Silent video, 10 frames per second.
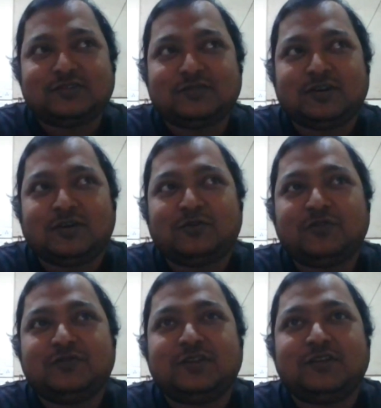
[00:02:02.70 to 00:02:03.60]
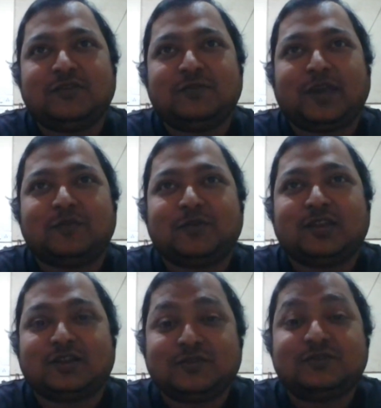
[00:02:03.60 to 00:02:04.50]
passed away around 15 years back.
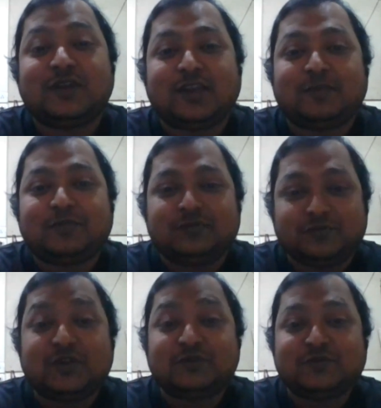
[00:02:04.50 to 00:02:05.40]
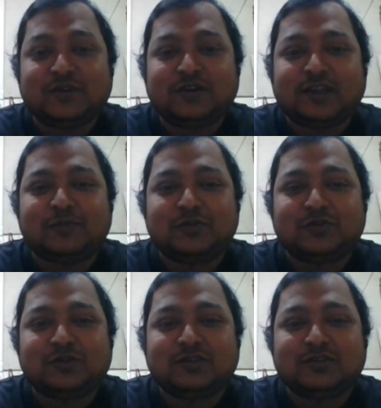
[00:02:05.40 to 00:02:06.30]
Then he was very happy, would have been very happy
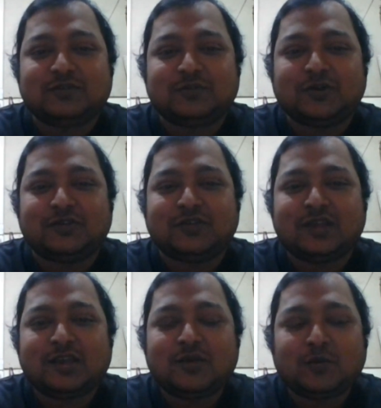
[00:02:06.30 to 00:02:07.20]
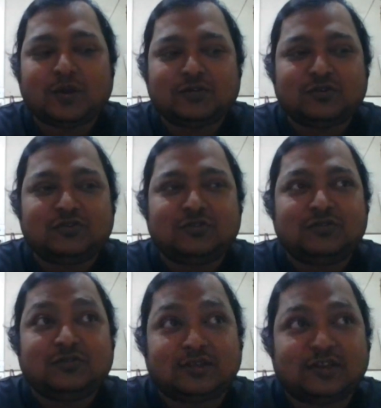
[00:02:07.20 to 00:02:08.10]
to hear this because when
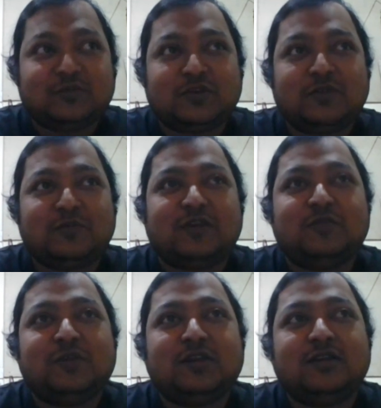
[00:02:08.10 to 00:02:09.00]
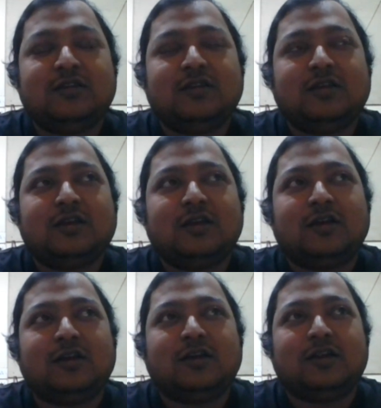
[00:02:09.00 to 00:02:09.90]
Sandeep Ray met me and
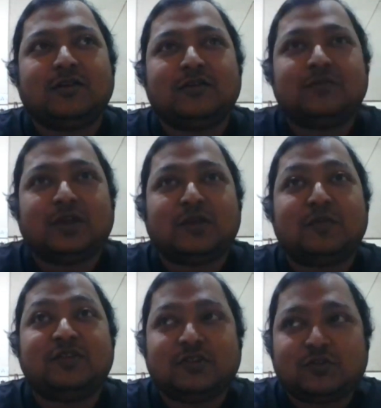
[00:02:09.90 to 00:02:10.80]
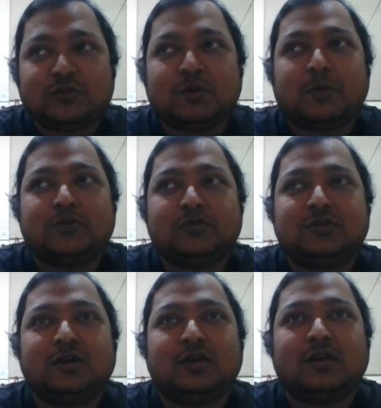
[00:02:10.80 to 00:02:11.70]
I mentioned to him
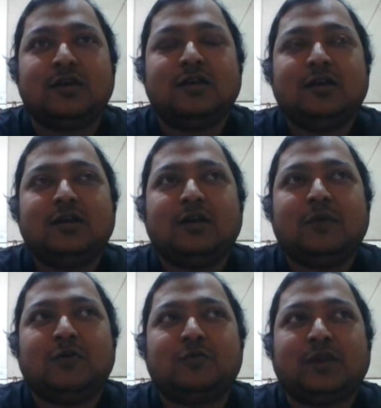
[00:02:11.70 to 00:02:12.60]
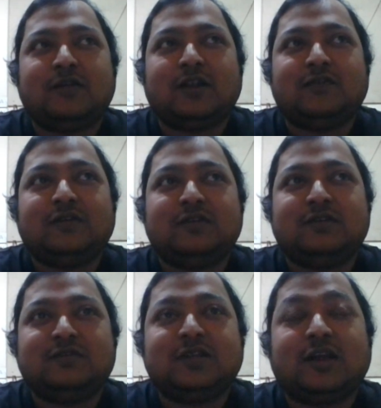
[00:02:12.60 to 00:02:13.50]
about my grandfather,
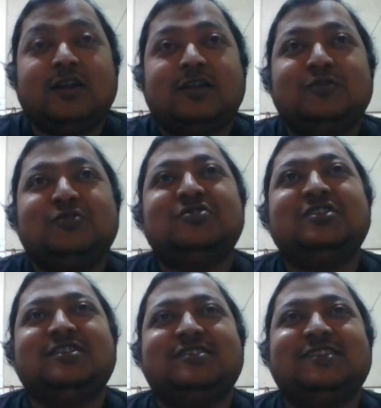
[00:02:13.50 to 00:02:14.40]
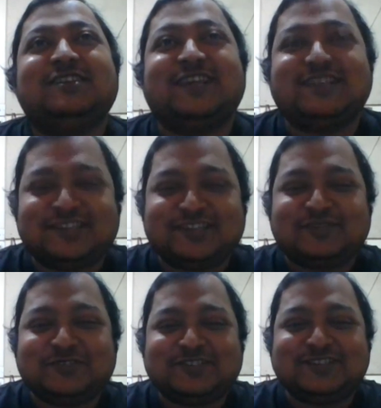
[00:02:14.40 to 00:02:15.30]
he was like, "Arey, uni to genius chilen," as in
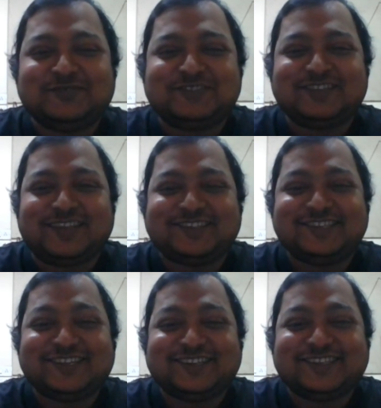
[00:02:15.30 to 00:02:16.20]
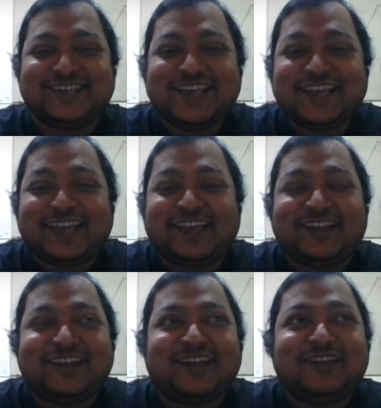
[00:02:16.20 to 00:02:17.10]
he was a genius.
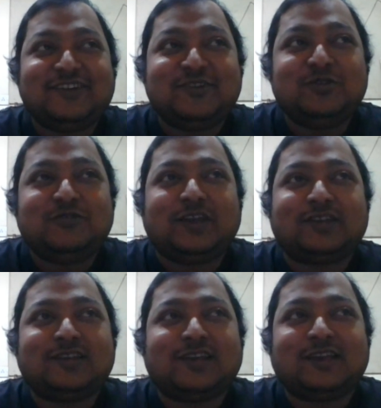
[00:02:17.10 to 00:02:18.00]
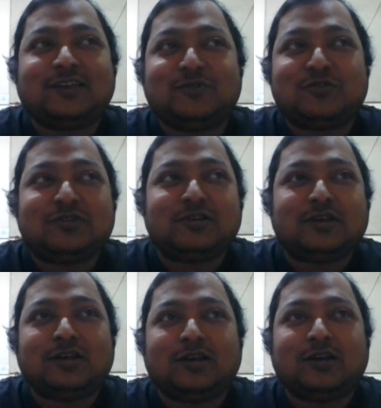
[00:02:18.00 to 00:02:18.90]
And I knew the fact that I couldn't
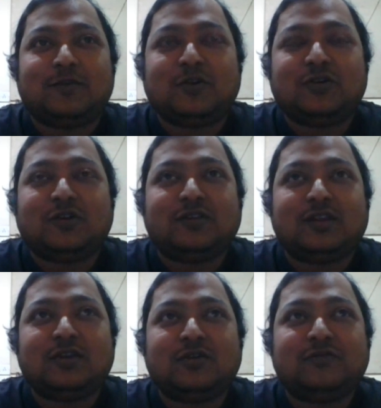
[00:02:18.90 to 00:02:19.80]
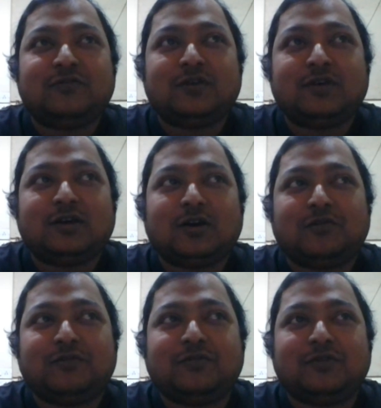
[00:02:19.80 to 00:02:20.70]
come across any of
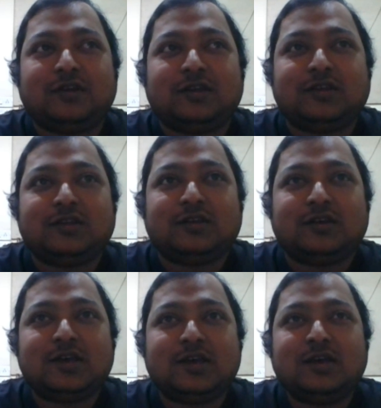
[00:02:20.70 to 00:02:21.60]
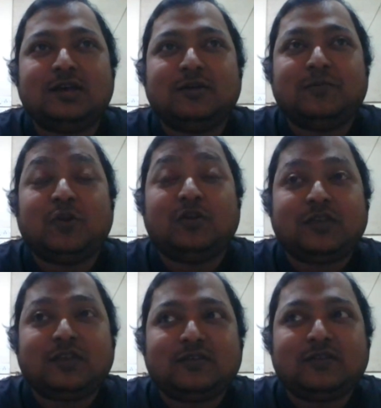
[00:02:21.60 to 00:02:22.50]
the
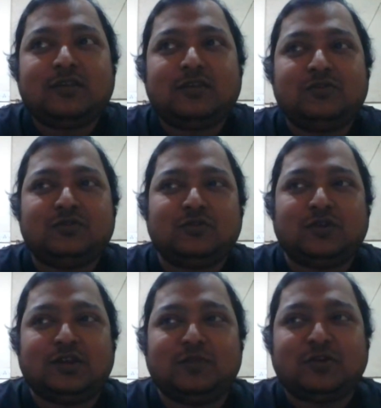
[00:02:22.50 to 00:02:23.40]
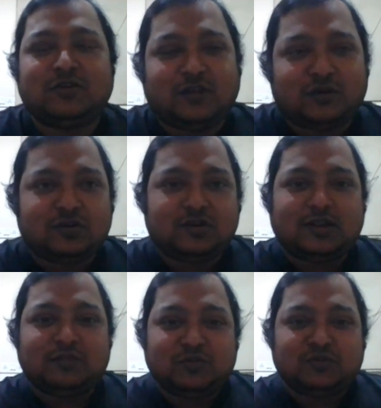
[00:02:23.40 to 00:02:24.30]
process he used to attain because
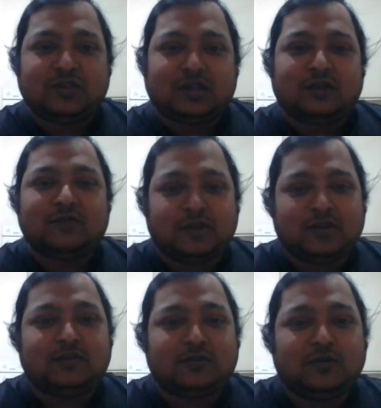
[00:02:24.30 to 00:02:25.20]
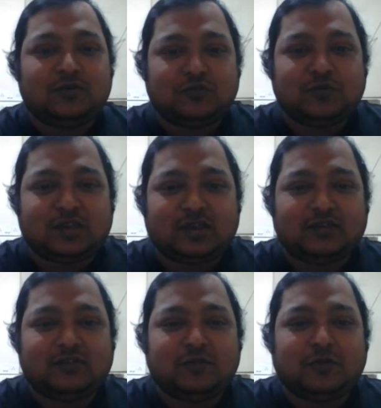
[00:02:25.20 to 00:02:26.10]
sound and music are very close to me
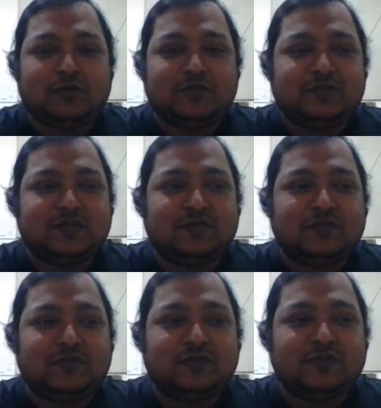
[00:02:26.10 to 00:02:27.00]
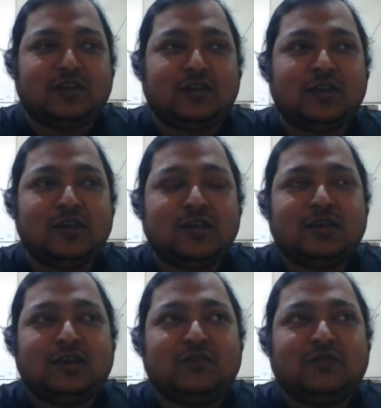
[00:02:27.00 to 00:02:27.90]
as departments in filmmaking.
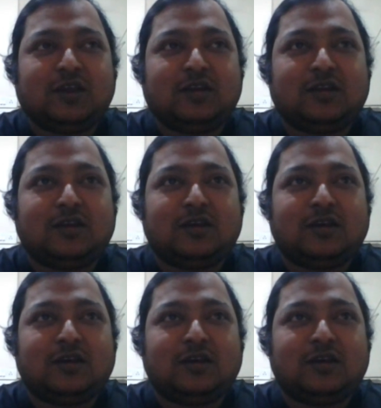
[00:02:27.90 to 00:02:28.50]
In fact,